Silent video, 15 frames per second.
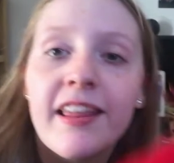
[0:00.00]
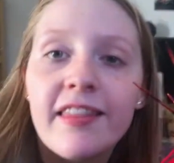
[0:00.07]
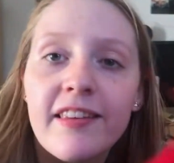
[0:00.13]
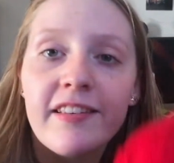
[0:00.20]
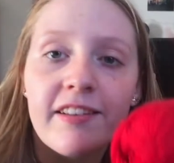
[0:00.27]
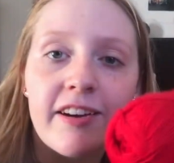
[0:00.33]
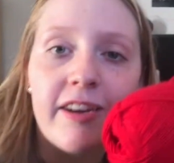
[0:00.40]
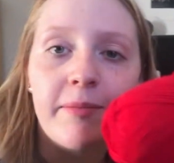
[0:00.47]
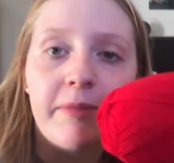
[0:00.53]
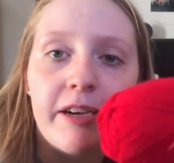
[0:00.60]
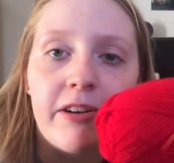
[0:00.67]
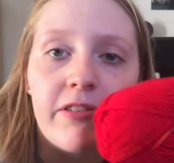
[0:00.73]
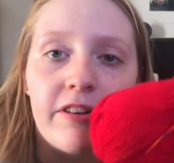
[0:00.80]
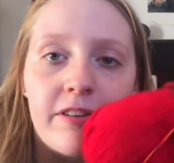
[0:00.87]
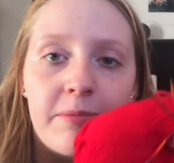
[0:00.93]
These are gonna be
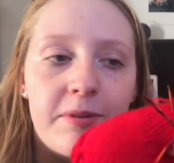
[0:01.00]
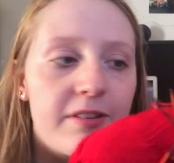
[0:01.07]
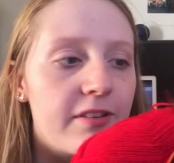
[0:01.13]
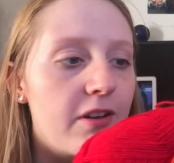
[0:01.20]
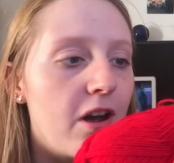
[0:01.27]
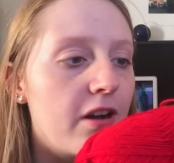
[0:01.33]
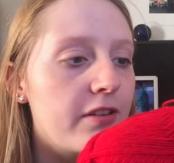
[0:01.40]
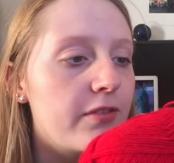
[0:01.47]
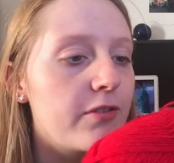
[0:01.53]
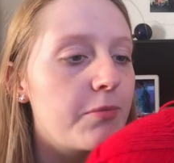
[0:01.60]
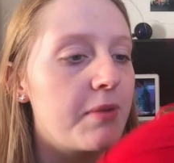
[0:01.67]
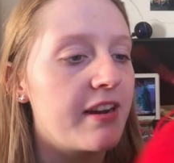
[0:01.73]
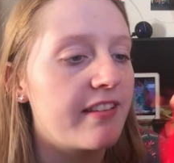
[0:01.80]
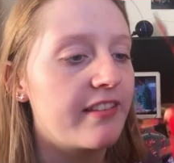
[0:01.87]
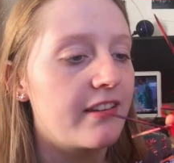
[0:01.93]
Christmas socks for
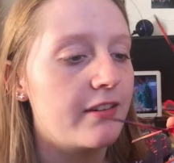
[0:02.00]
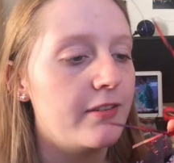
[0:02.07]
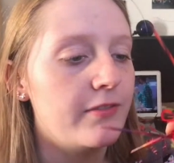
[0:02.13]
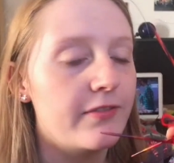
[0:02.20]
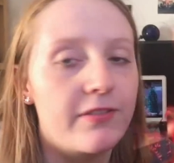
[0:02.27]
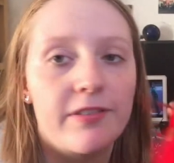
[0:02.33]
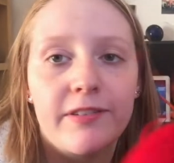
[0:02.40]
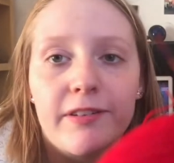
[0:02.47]
myself.